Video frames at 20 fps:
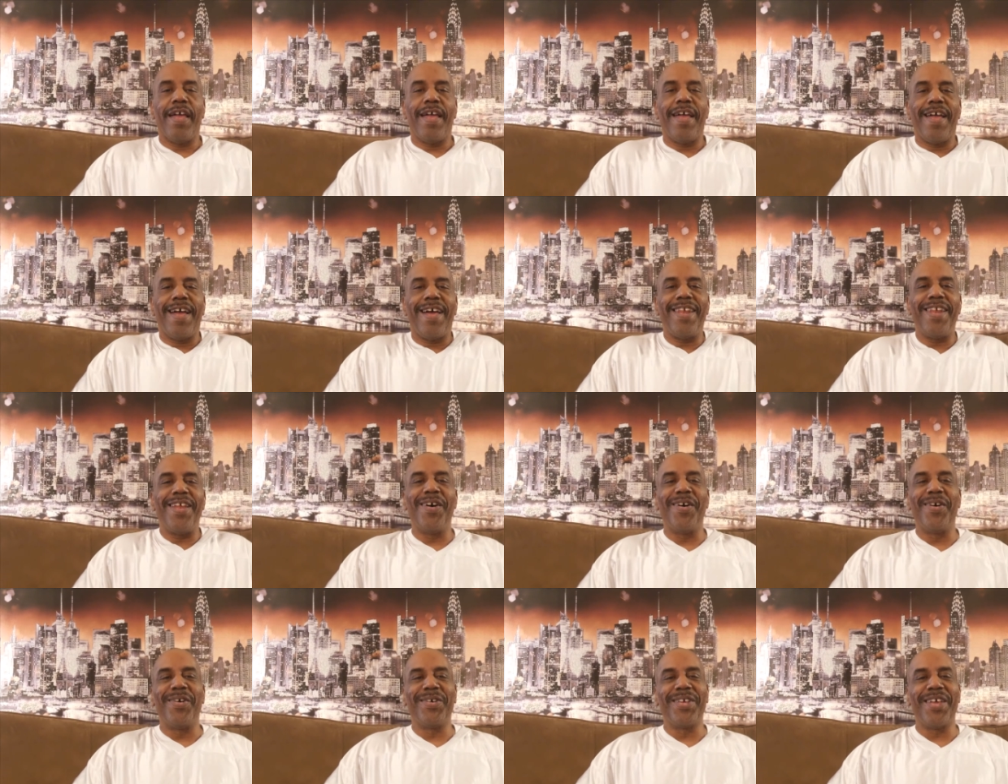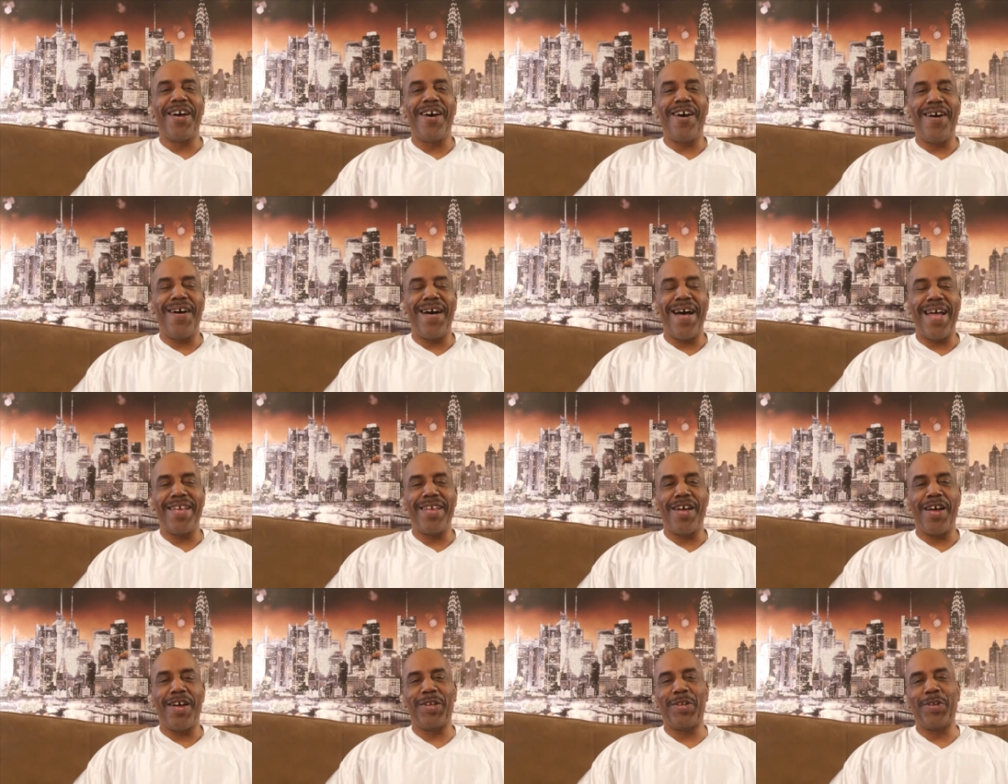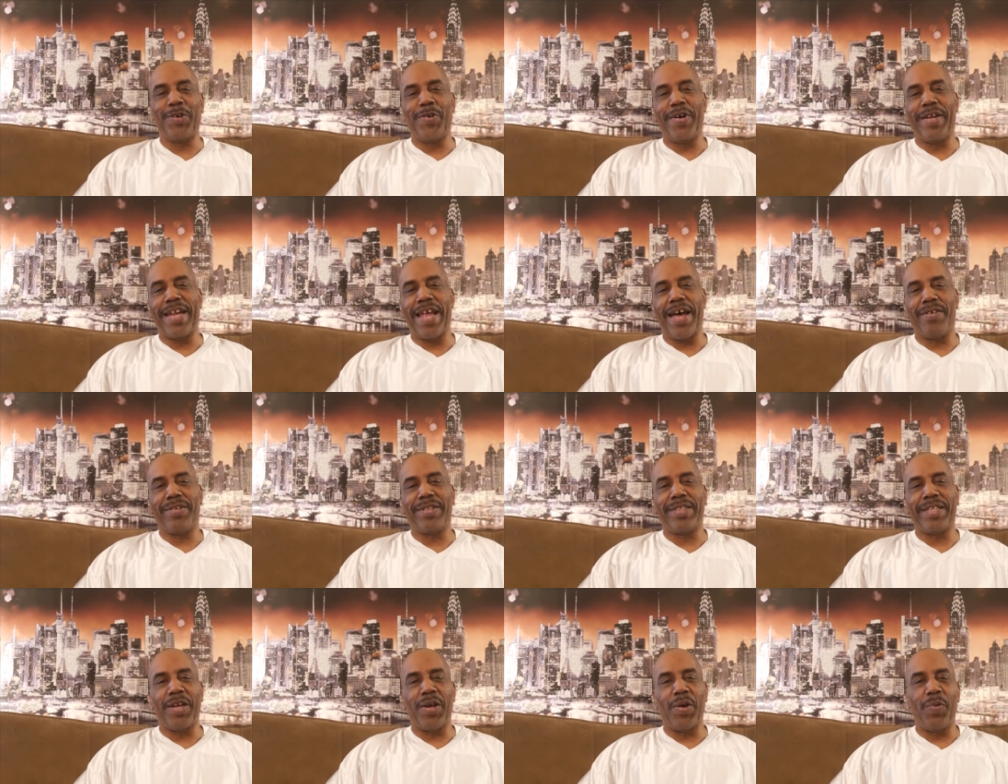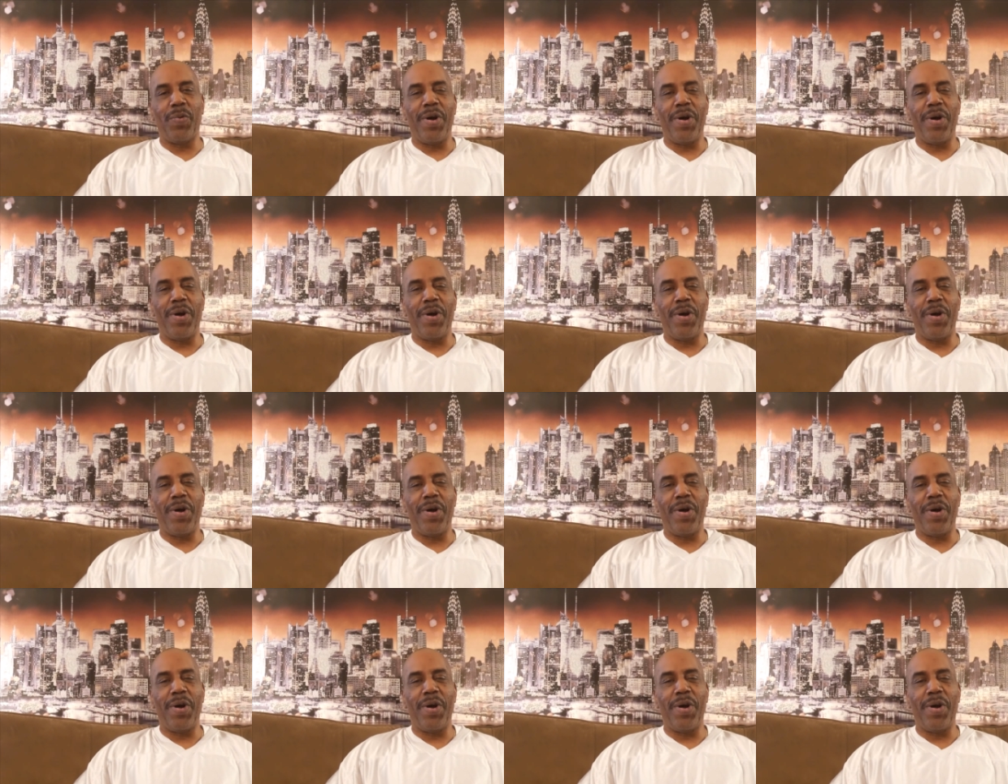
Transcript: Hello y'all, how y'all doing out there?